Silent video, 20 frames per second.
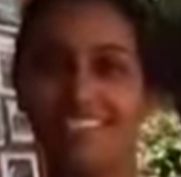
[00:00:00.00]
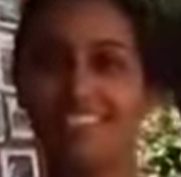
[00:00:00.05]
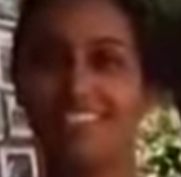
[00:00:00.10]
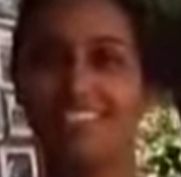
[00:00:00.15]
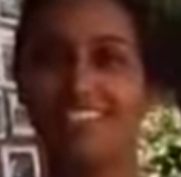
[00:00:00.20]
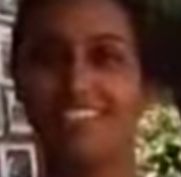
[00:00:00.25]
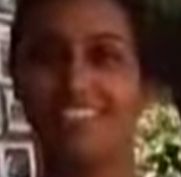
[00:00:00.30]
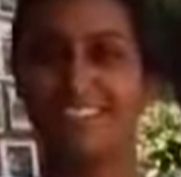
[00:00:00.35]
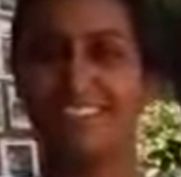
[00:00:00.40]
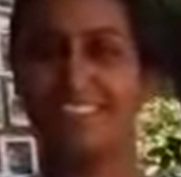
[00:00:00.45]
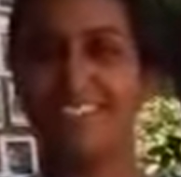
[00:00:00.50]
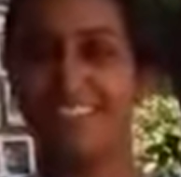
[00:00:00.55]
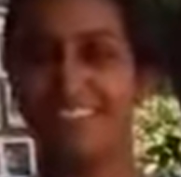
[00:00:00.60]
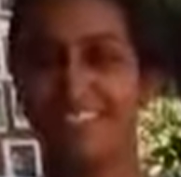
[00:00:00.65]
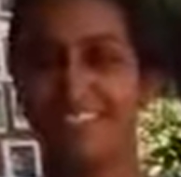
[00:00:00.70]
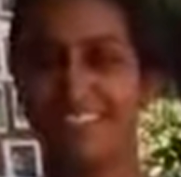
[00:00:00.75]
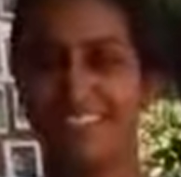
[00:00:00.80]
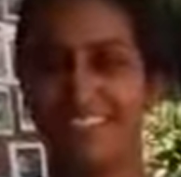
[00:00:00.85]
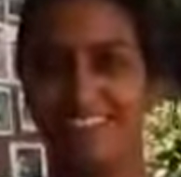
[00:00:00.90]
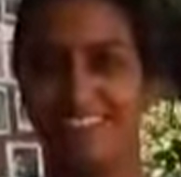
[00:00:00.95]
Okay.
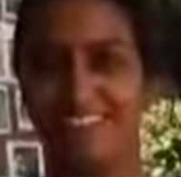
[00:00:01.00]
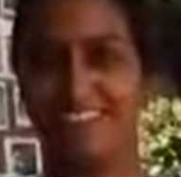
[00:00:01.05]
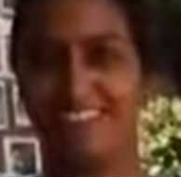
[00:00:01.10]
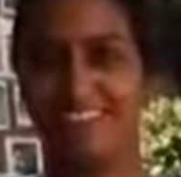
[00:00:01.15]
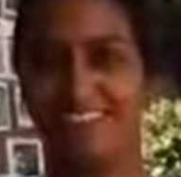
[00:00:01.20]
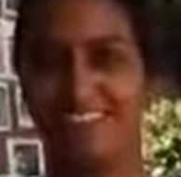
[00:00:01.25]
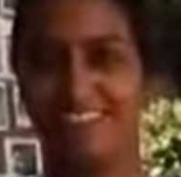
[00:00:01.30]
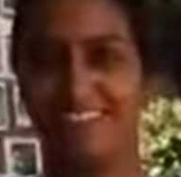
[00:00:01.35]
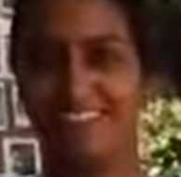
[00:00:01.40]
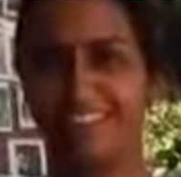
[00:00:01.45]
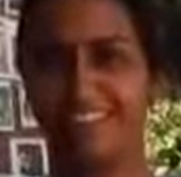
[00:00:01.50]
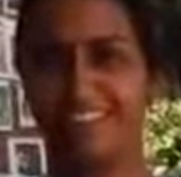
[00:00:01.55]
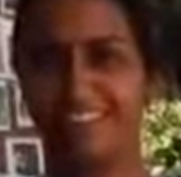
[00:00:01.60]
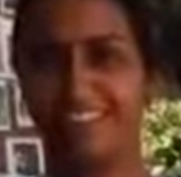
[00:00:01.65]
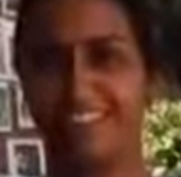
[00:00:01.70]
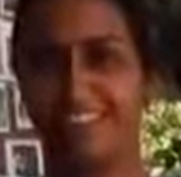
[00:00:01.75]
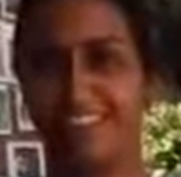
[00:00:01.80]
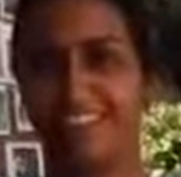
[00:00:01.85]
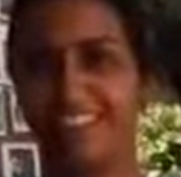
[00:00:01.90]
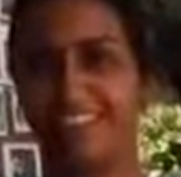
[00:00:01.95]
When did
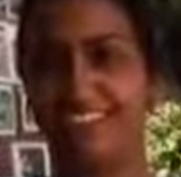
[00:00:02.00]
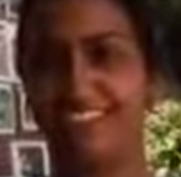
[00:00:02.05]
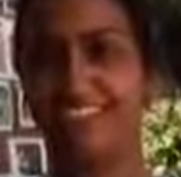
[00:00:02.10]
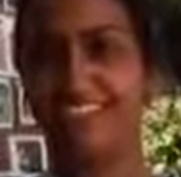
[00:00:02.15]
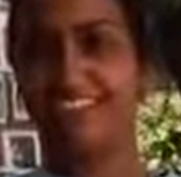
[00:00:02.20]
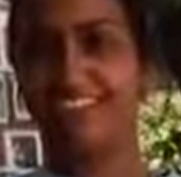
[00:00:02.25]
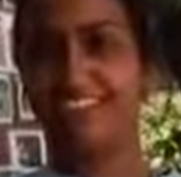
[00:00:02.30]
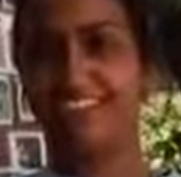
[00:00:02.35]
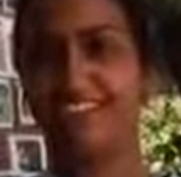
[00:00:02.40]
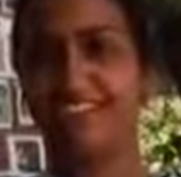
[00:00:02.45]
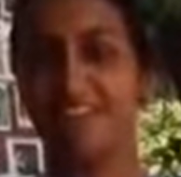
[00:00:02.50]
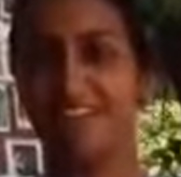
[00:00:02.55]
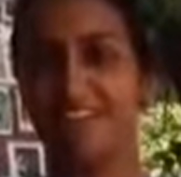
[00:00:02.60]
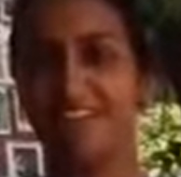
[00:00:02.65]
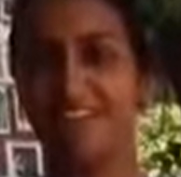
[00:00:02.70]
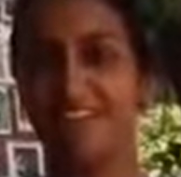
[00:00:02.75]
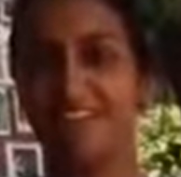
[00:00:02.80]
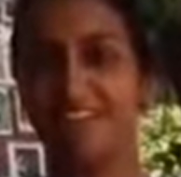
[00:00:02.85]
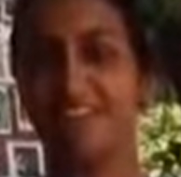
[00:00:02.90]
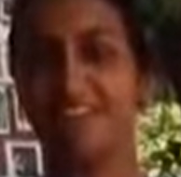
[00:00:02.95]
you start working in
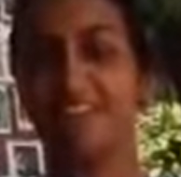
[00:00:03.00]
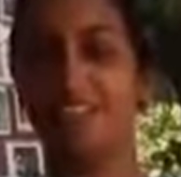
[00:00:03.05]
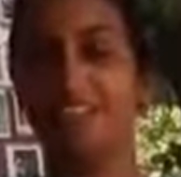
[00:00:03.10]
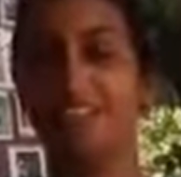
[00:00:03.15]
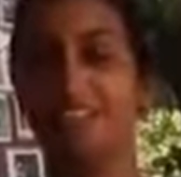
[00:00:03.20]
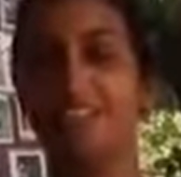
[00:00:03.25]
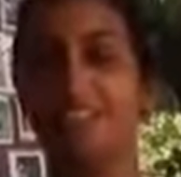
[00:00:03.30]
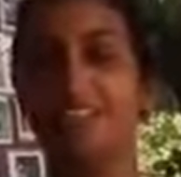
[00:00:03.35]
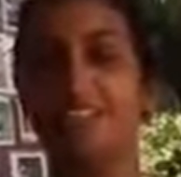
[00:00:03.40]
Seychelles?